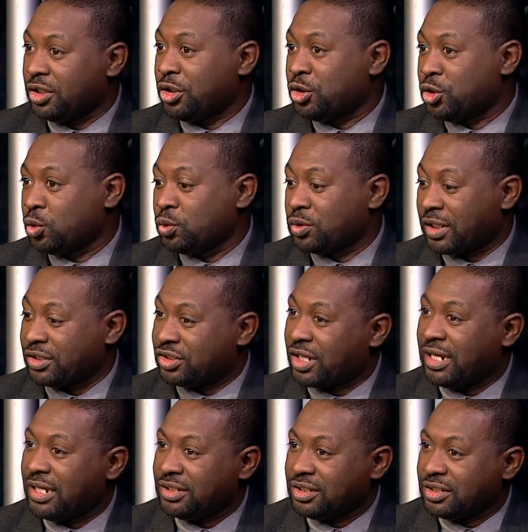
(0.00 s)
issues and
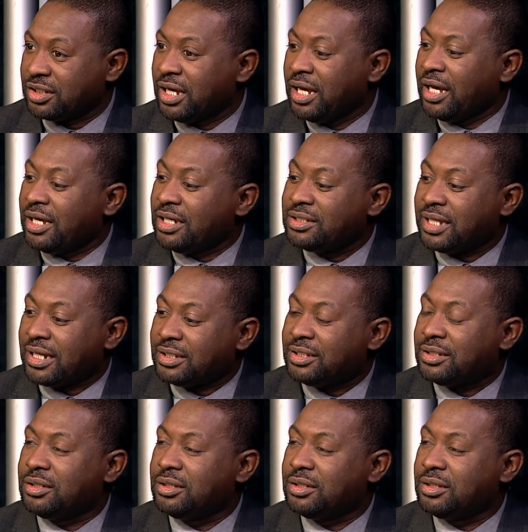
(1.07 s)
challenges is that